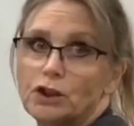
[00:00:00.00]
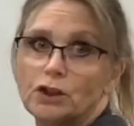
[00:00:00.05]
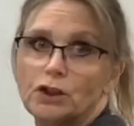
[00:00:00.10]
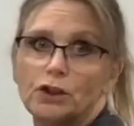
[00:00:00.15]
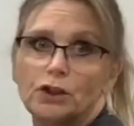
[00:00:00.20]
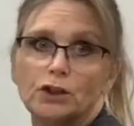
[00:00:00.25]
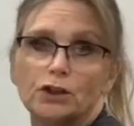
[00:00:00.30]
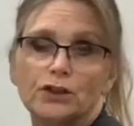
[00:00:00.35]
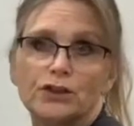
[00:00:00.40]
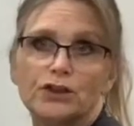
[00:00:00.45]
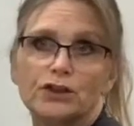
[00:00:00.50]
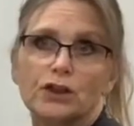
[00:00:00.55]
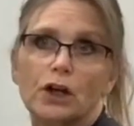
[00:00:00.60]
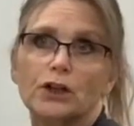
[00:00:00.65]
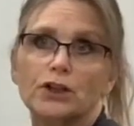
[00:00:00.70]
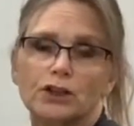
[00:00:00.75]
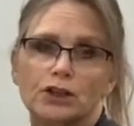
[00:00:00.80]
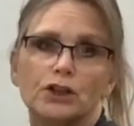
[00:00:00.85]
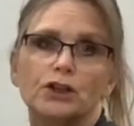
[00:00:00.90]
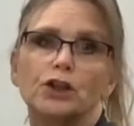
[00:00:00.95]
You'll
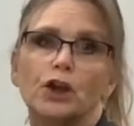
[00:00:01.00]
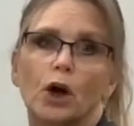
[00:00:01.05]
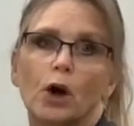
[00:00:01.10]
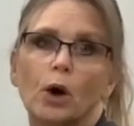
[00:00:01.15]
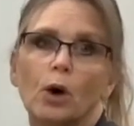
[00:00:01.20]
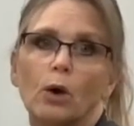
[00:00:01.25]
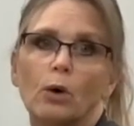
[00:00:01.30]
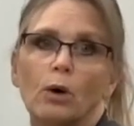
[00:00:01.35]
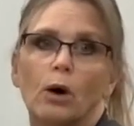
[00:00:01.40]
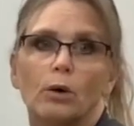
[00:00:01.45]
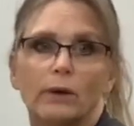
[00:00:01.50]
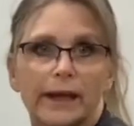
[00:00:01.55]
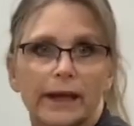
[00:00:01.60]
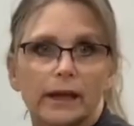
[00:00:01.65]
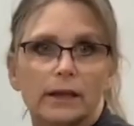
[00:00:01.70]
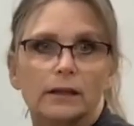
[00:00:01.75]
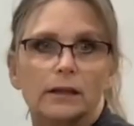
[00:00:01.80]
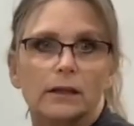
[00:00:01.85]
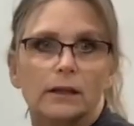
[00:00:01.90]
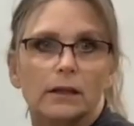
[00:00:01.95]
start to know,
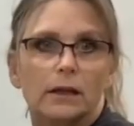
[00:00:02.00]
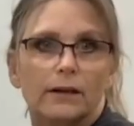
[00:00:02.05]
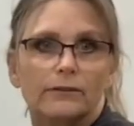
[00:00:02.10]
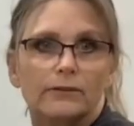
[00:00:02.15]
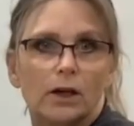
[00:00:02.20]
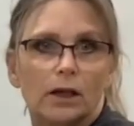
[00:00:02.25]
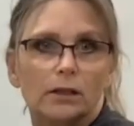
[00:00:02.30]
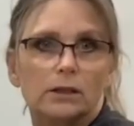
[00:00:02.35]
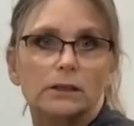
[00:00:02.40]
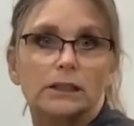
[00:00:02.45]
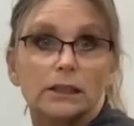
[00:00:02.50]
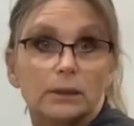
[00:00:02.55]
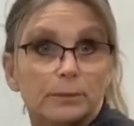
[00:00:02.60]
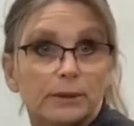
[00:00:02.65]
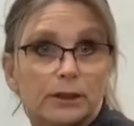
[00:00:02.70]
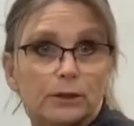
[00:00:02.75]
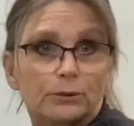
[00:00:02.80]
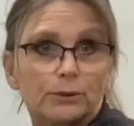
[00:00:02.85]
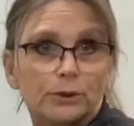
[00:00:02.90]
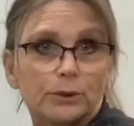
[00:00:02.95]
okay, I've got a little
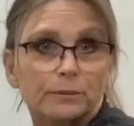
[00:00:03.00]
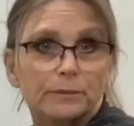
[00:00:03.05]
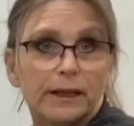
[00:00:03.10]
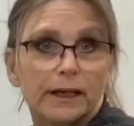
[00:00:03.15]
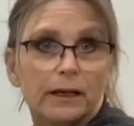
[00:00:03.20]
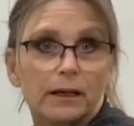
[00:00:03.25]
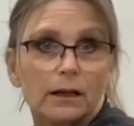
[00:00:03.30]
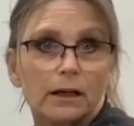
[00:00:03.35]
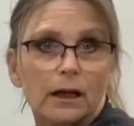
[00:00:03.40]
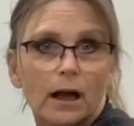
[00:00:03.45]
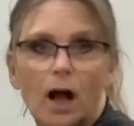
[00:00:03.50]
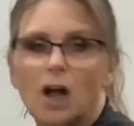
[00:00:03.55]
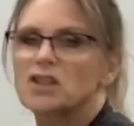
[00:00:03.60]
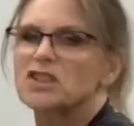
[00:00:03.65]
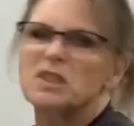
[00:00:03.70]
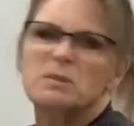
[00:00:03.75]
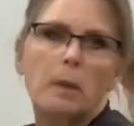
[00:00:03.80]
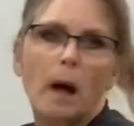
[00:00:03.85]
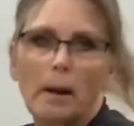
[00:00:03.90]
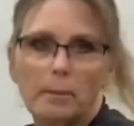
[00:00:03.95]
bit of room there. I'll
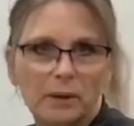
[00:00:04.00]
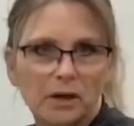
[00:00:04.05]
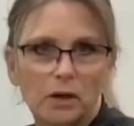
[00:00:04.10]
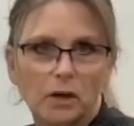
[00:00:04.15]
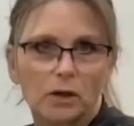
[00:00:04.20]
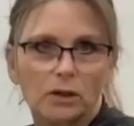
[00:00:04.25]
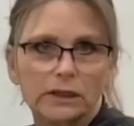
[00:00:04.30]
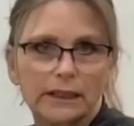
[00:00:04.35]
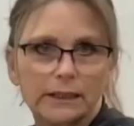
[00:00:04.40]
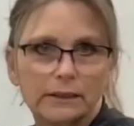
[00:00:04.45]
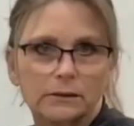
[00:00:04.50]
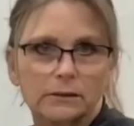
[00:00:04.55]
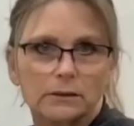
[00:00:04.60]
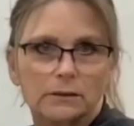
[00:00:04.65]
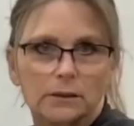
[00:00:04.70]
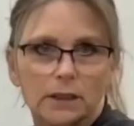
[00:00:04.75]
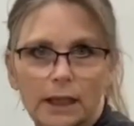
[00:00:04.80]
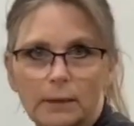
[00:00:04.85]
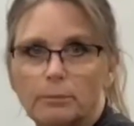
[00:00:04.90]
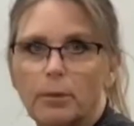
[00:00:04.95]
just pop a curl in
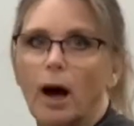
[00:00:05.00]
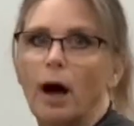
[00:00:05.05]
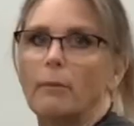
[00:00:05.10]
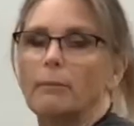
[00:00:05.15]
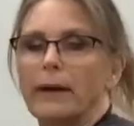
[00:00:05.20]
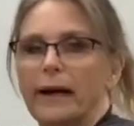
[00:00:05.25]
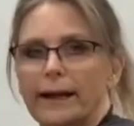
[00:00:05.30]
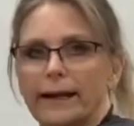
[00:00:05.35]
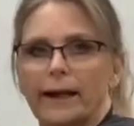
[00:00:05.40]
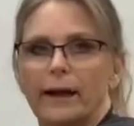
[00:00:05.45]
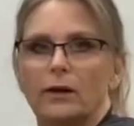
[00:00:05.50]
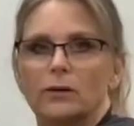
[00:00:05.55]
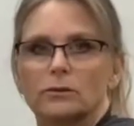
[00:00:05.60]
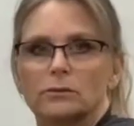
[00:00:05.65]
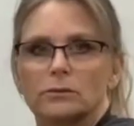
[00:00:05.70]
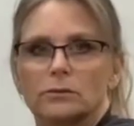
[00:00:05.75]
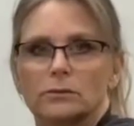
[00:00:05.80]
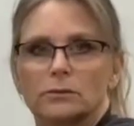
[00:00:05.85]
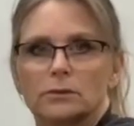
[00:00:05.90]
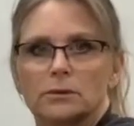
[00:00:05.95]
and pop back out.
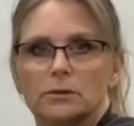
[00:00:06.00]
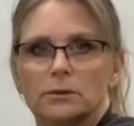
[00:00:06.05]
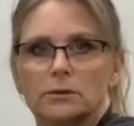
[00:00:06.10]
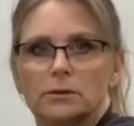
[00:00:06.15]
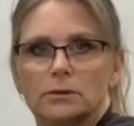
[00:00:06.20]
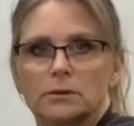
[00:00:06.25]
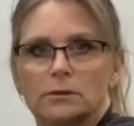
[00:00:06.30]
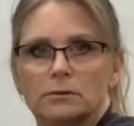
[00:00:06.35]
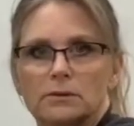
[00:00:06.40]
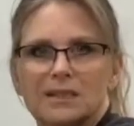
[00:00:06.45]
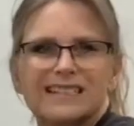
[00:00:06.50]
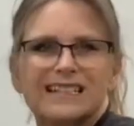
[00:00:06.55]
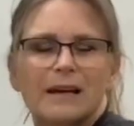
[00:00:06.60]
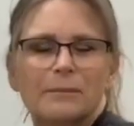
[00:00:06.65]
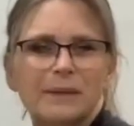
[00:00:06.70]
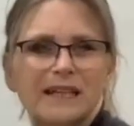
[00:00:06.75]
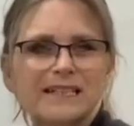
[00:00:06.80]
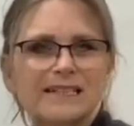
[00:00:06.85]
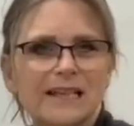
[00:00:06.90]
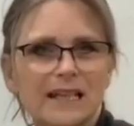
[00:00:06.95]
Does that
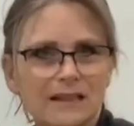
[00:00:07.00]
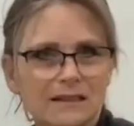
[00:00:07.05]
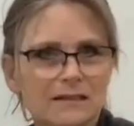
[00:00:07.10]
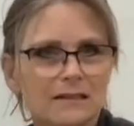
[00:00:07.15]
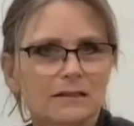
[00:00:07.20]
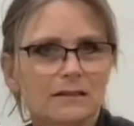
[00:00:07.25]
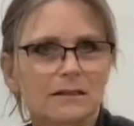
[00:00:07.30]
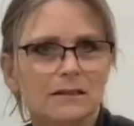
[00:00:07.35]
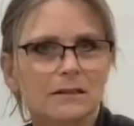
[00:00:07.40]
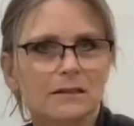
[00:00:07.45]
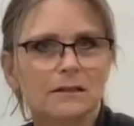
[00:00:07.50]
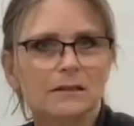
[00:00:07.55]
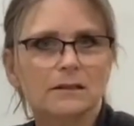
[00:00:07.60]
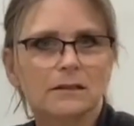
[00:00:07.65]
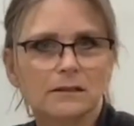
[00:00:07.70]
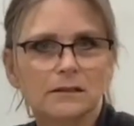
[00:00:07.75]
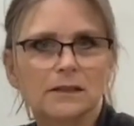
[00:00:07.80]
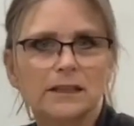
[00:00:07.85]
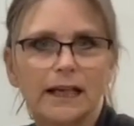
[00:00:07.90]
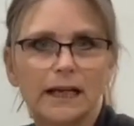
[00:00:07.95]
make sense?
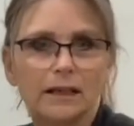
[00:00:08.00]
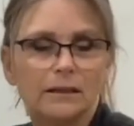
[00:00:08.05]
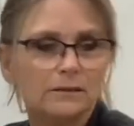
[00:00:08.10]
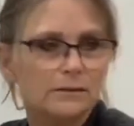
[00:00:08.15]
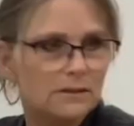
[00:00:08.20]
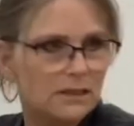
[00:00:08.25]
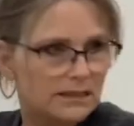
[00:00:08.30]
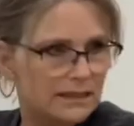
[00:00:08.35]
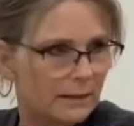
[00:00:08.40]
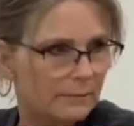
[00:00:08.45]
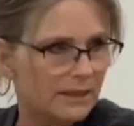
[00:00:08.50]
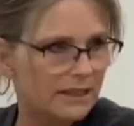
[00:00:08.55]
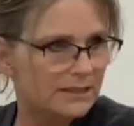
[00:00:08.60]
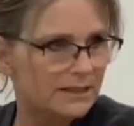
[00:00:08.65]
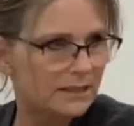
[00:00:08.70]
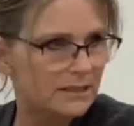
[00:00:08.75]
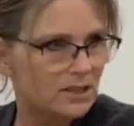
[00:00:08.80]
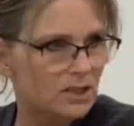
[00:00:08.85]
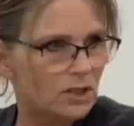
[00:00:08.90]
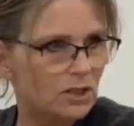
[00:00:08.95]
Yeah? Does that make
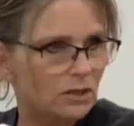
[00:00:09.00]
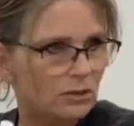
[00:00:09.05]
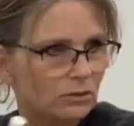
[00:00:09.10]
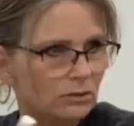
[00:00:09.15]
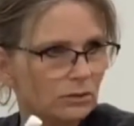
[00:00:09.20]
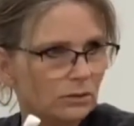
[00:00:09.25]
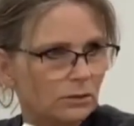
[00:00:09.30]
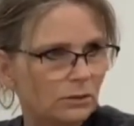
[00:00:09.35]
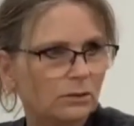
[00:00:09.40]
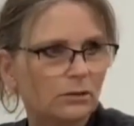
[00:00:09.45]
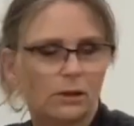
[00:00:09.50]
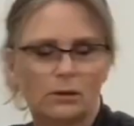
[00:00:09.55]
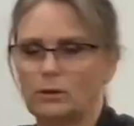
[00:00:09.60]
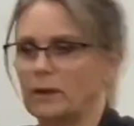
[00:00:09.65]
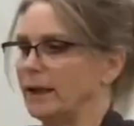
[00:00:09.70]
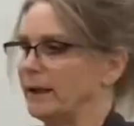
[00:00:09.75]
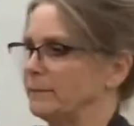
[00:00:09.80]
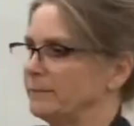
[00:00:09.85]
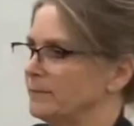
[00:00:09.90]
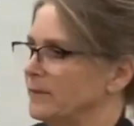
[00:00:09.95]
sense to you?
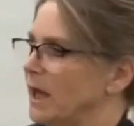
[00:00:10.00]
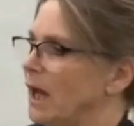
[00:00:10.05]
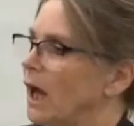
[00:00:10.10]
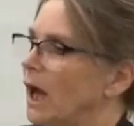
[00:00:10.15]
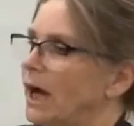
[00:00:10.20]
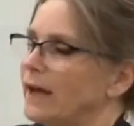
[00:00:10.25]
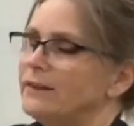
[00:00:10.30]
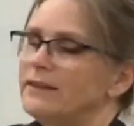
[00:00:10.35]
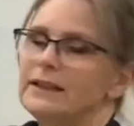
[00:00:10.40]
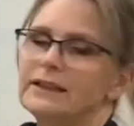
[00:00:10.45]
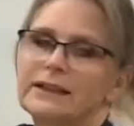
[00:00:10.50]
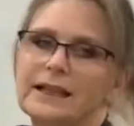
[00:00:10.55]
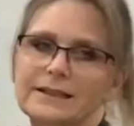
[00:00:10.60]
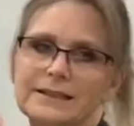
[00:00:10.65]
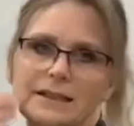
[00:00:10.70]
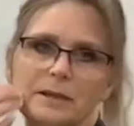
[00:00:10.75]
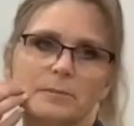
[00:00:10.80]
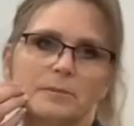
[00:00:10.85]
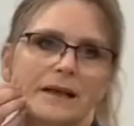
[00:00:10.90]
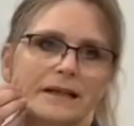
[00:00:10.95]
Okay. I think that's
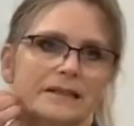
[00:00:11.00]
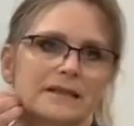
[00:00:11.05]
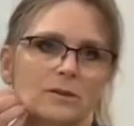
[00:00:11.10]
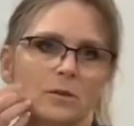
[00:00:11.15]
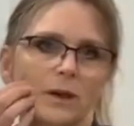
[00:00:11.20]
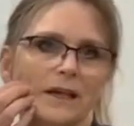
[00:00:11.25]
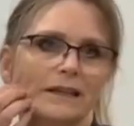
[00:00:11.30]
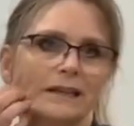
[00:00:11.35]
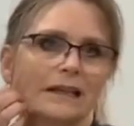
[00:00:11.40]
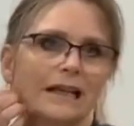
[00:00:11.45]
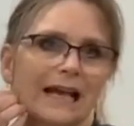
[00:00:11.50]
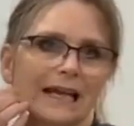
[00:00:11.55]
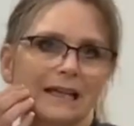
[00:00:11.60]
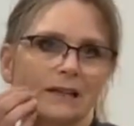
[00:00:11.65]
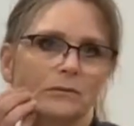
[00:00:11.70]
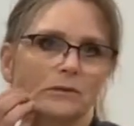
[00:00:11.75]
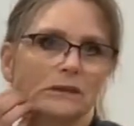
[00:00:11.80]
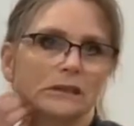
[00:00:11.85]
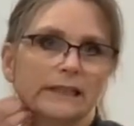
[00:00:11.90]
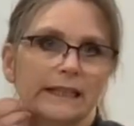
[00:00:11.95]
the best way that I
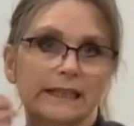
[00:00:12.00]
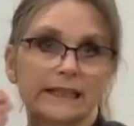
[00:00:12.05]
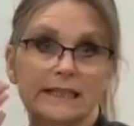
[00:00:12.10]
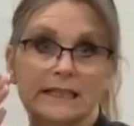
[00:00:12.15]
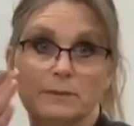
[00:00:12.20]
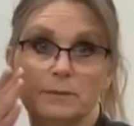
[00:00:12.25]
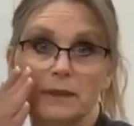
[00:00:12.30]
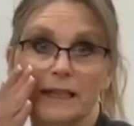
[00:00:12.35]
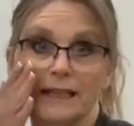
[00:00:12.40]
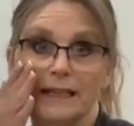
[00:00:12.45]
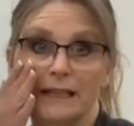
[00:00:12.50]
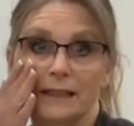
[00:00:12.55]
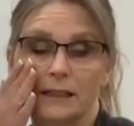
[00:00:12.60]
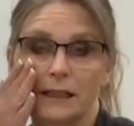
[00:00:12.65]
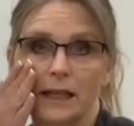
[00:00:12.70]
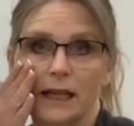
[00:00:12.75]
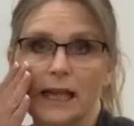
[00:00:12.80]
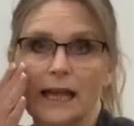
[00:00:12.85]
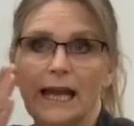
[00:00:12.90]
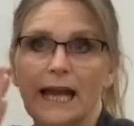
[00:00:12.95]
can really explain it,
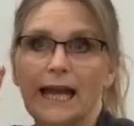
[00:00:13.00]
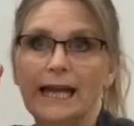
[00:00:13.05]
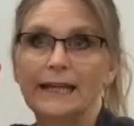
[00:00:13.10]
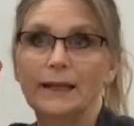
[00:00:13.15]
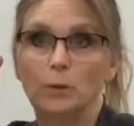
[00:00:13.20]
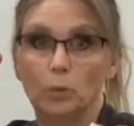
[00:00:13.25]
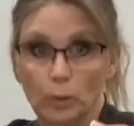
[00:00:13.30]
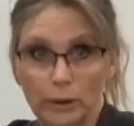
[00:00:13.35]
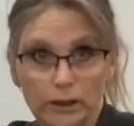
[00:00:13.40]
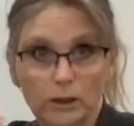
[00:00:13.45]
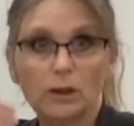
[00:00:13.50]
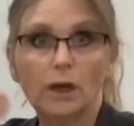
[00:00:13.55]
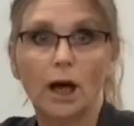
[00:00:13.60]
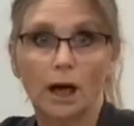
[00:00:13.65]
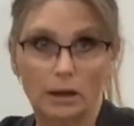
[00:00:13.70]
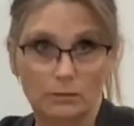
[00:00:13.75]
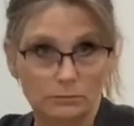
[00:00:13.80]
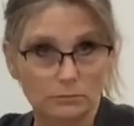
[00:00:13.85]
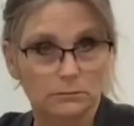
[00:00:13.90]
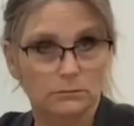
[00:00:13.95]
and it will
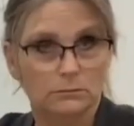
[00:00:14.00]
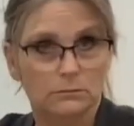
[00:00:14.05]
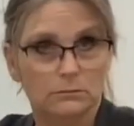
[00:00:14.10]
come.